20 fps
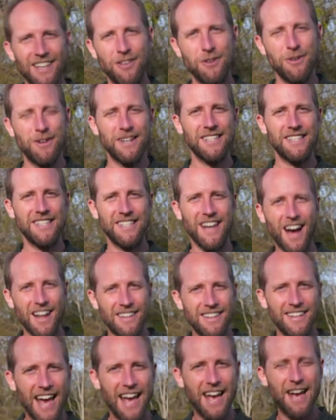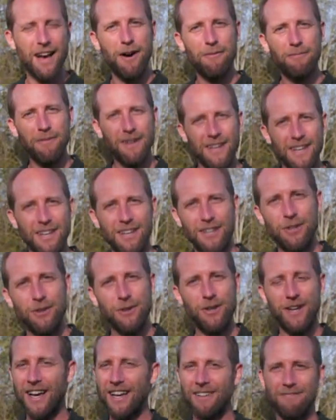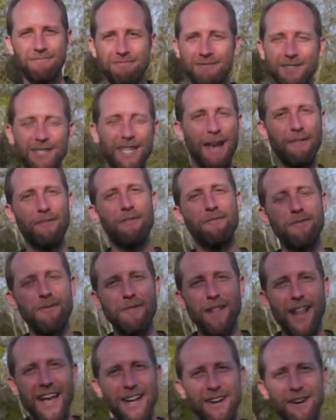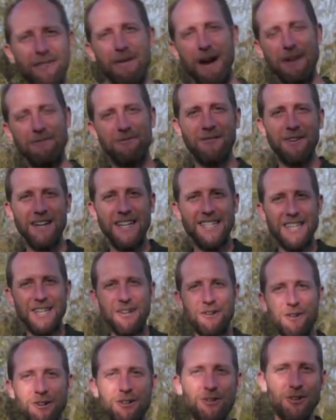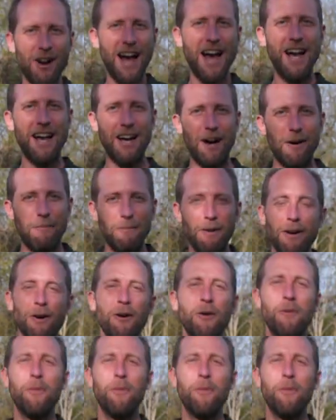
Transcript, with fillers: You can saute them. You can save them for later by freezing or drying them.